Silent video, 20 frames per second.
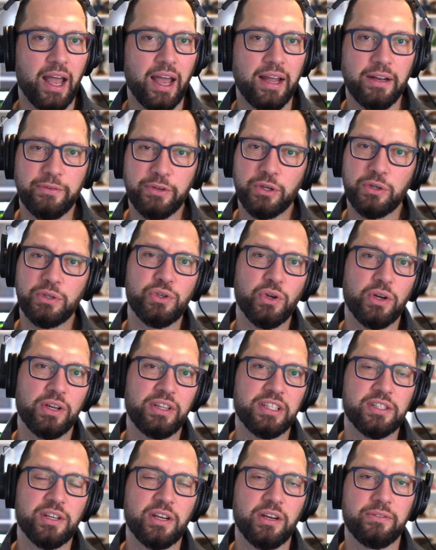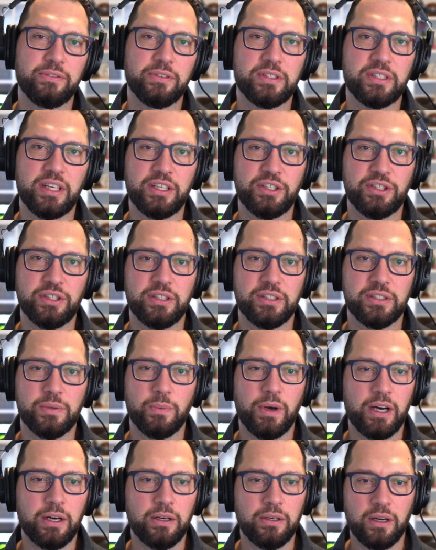if you enjoyed this conversation as
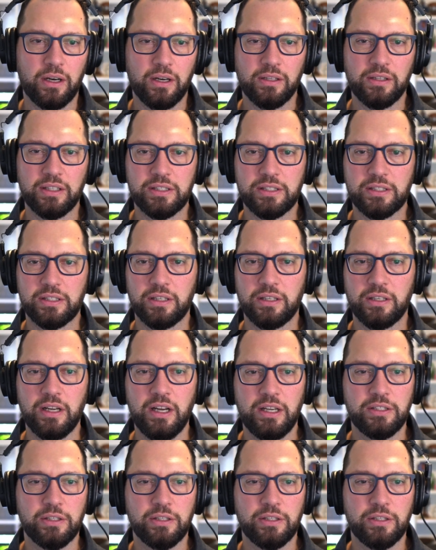well, our listener,